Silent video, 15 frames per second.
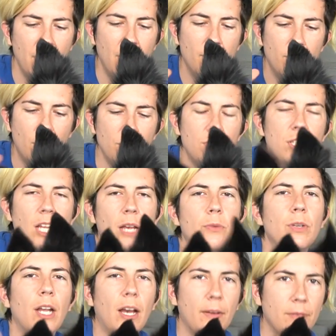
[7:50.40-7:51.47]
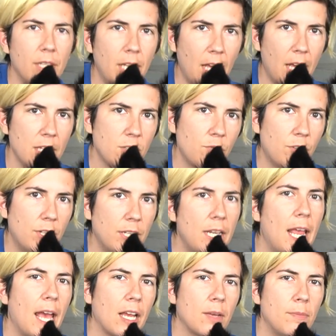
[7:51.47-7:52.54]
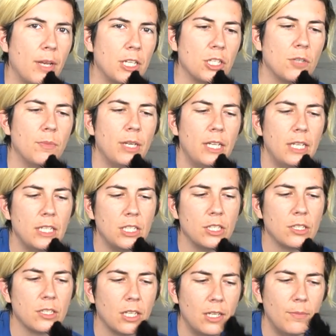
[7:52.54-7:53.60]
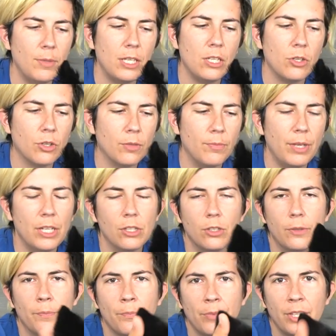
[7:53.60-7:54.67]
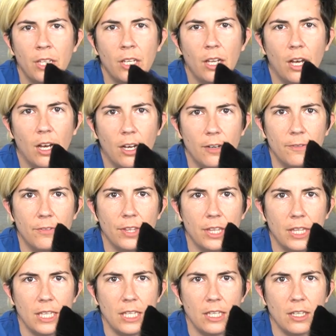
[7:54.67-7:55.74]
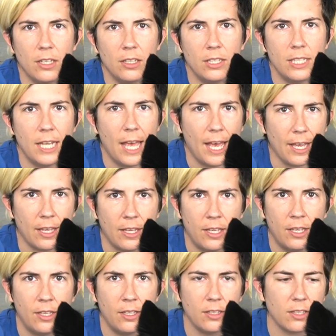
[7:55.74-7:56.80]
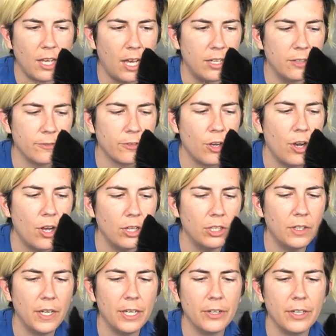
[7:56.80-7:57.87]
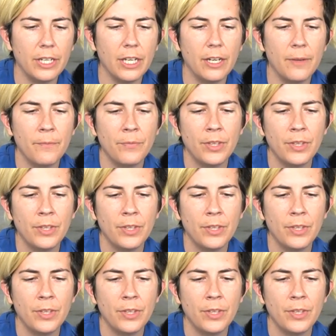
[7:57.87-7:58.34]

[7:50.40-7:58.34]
Most of the time when I'm going to ask for a neck measurement, it's just going to be your middle of the neck kind of collar area